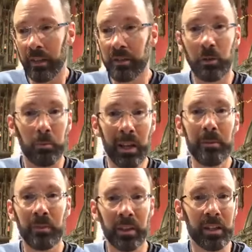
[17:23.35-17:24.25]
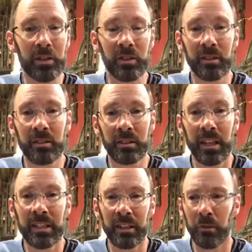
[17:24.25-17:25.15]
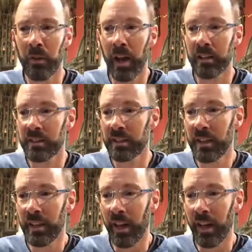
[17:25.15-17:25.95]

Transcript: That's not a blame thing, it's just stating the facts.